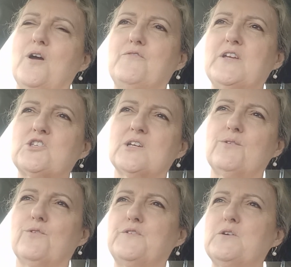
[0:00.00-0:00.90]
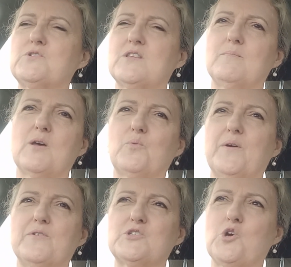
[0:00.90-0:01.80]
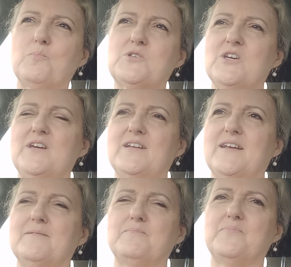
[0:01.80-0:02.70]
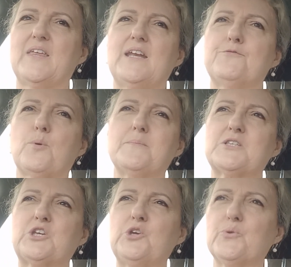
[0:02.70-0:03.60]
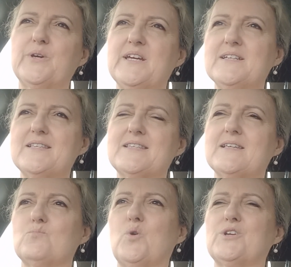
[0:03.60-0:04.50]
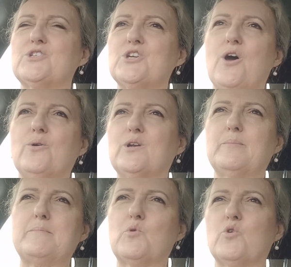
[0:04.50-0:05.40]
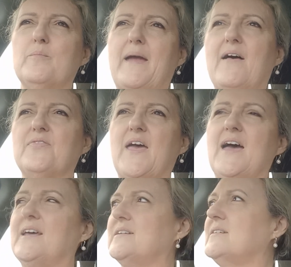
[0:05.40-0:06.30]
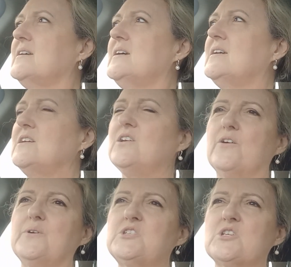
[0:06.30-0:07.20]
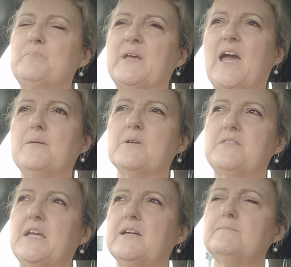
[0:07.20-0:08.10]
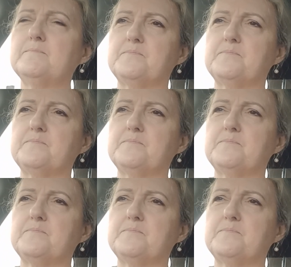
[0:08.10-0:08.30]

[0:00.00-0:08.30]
eventually reveal to them that we're adopted, and then everyone was curious and wanted to know a little bit more about that, and, it just became a thing.